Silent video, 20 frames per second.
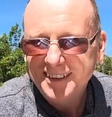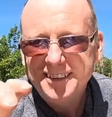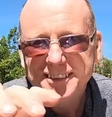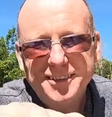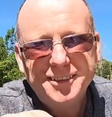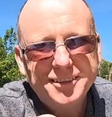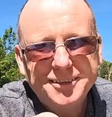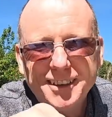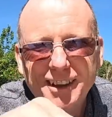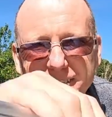
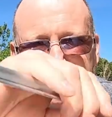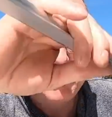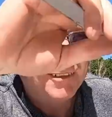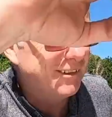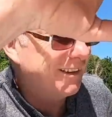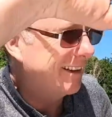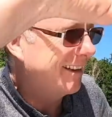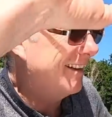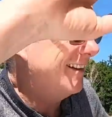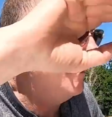and I don't
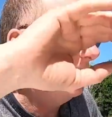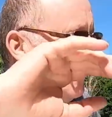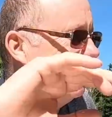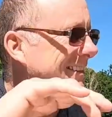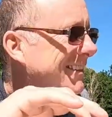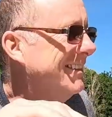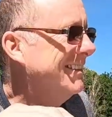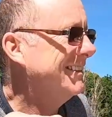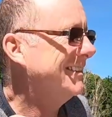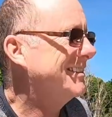like that.
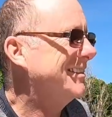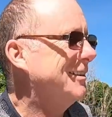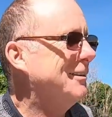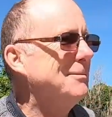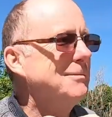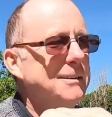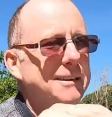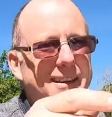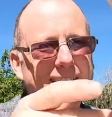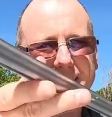So
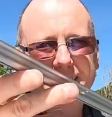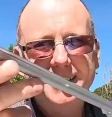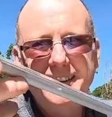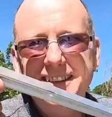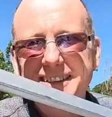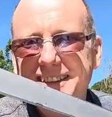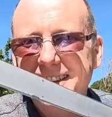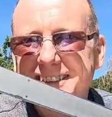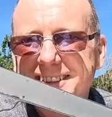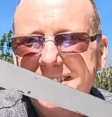I'm going to
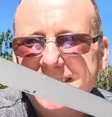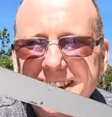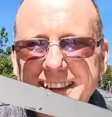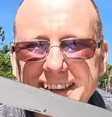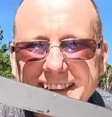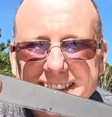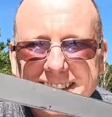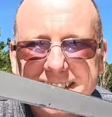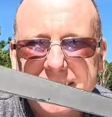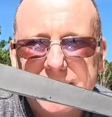clean this
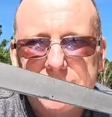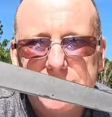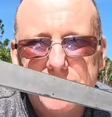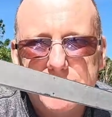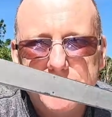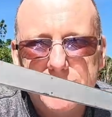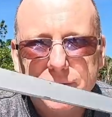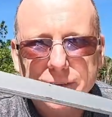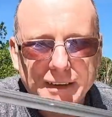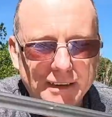sticky stuff
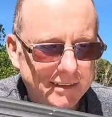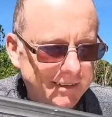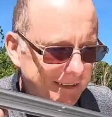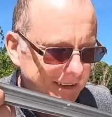off of here.